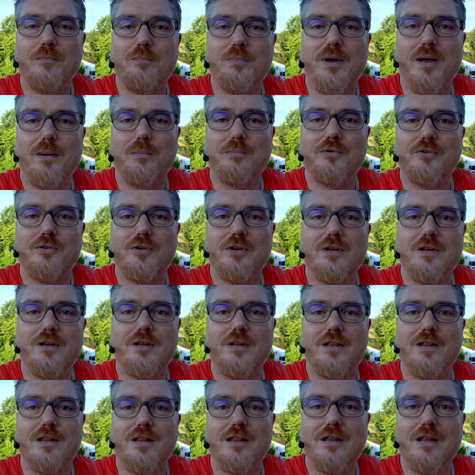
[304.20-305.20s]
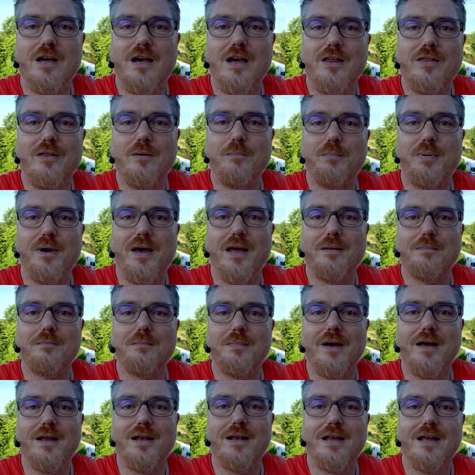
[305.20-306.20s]
Pepsi, neither
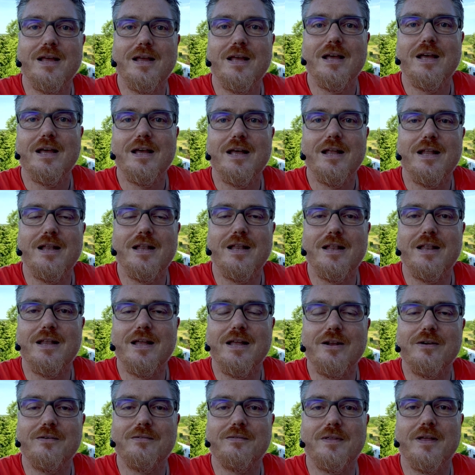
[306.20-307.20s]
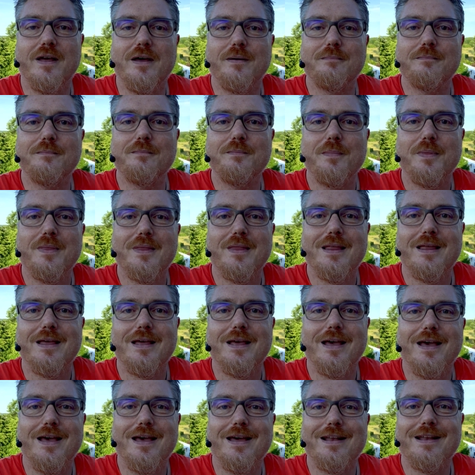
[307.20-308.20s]
Batman, none of them.
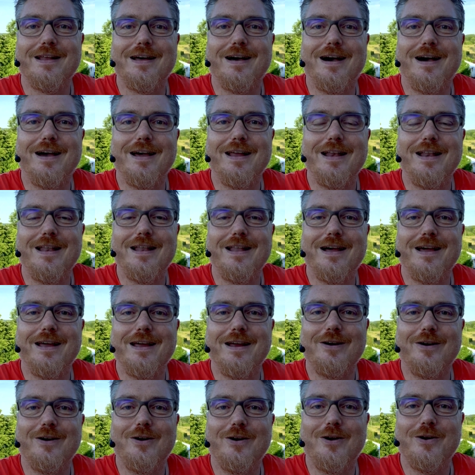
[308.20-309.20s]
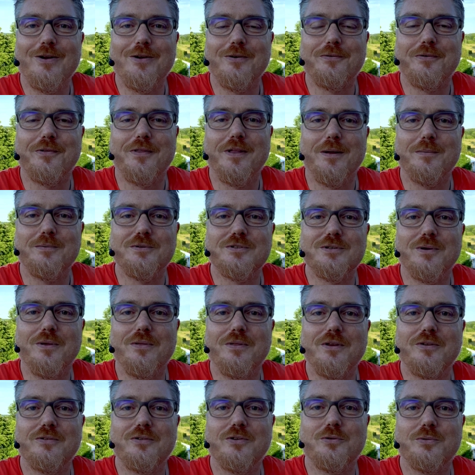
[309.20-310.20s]
And I like all of them, so
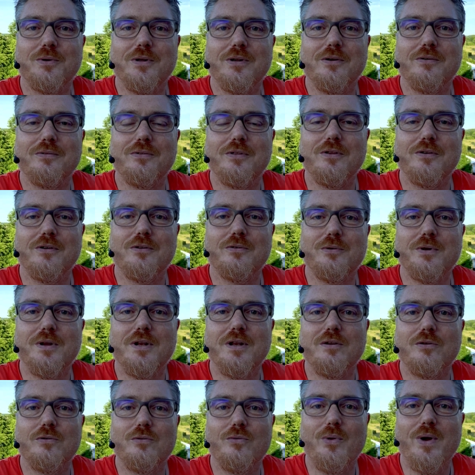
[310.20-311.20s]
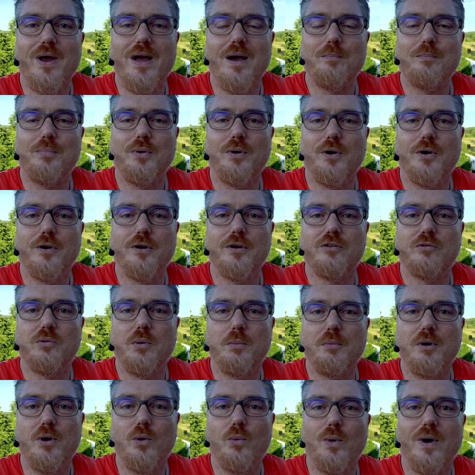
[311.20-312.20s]
this is one of the really rare points
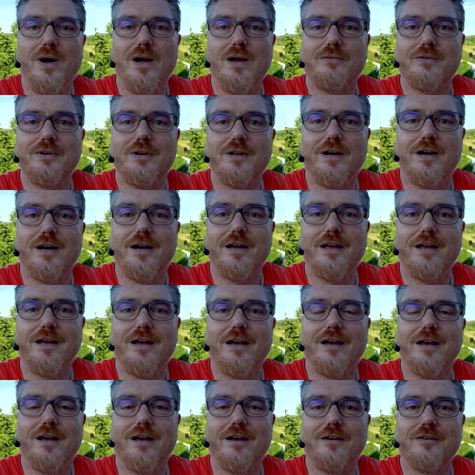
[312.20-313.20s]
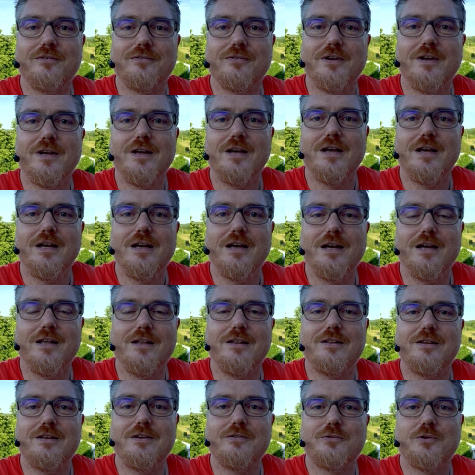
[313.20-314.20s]
where my wife and I have a
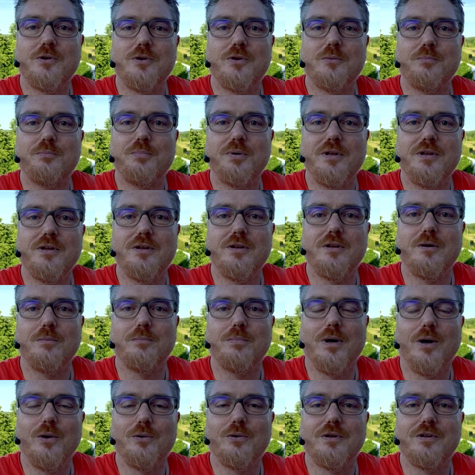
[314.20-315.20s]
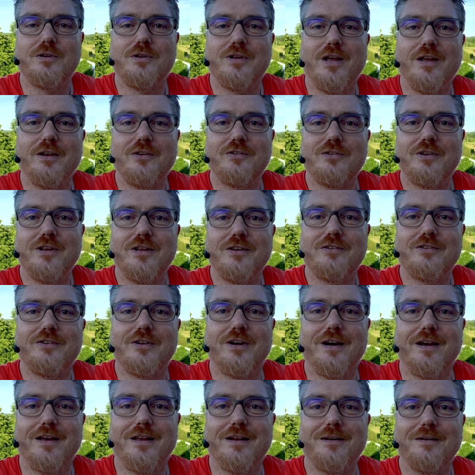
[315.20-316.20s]
different opinion about taste and
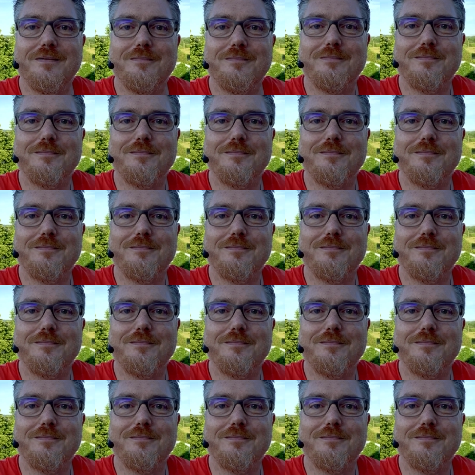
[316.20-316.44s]
style.